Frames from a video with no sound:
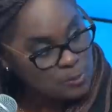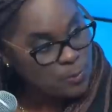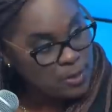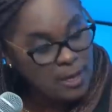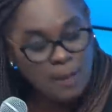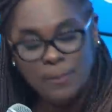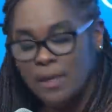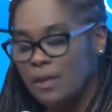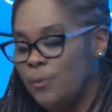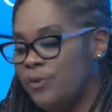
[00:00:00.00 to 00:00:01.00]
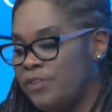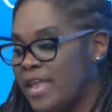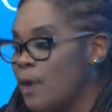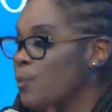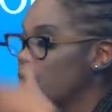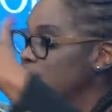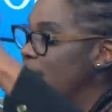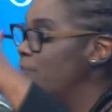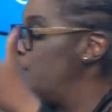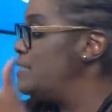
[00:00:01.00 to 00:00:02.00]
was brought up with networks that
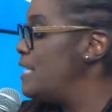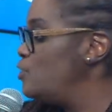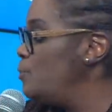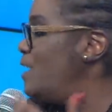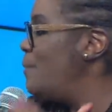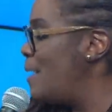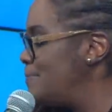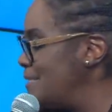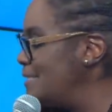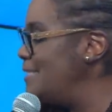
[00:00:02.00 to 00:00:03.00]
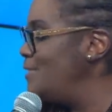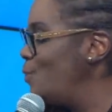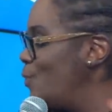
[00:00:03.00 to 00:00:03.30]
have the potential to become obsolete